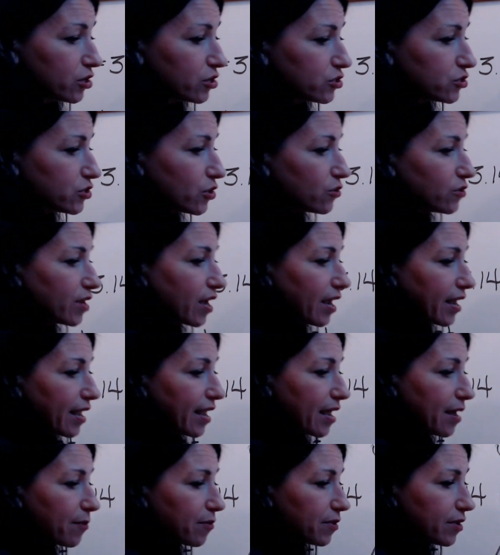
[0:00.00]
So
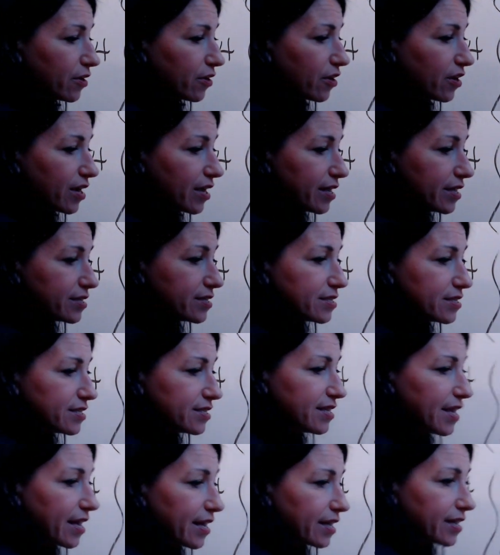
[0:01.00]
diameter is
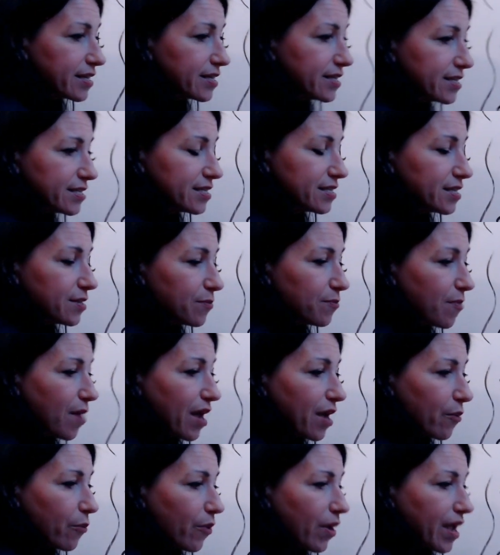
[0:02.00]
6.
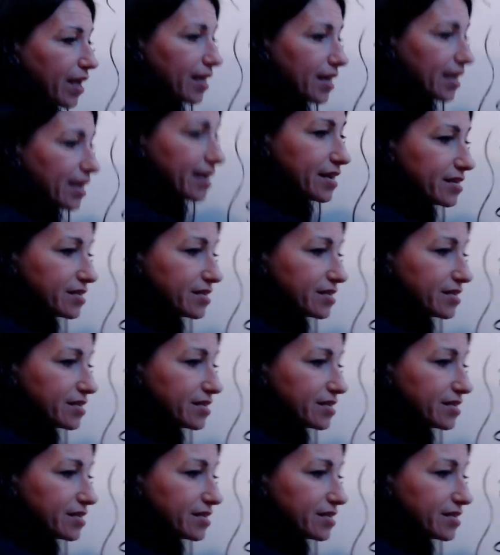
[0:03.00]
My radius